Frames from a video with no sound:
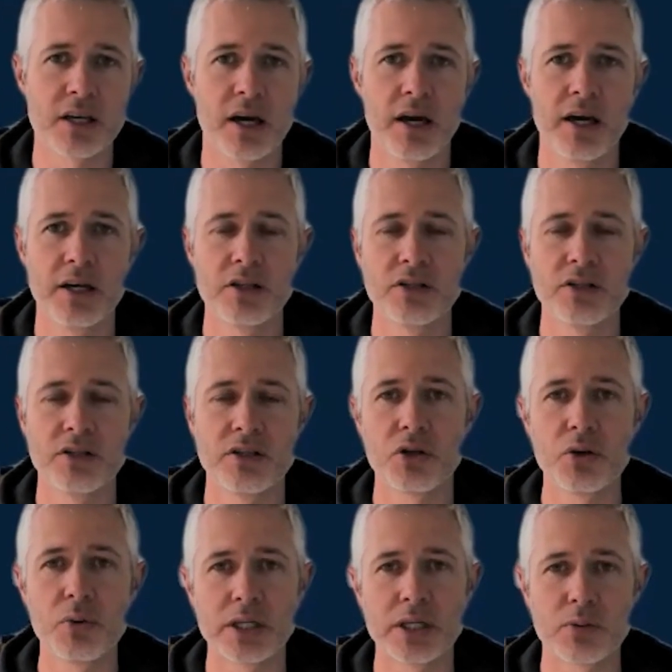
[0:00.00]
And
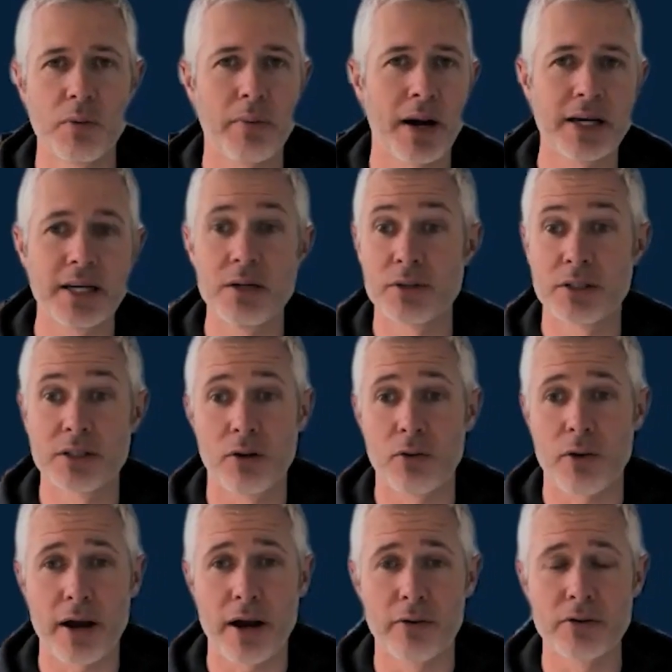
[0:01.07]
2 weeks went by and he was still
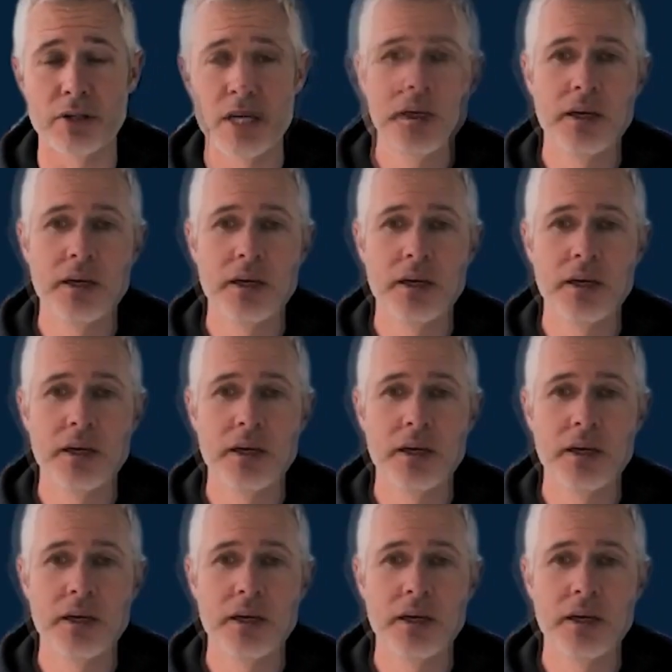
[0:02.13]
around.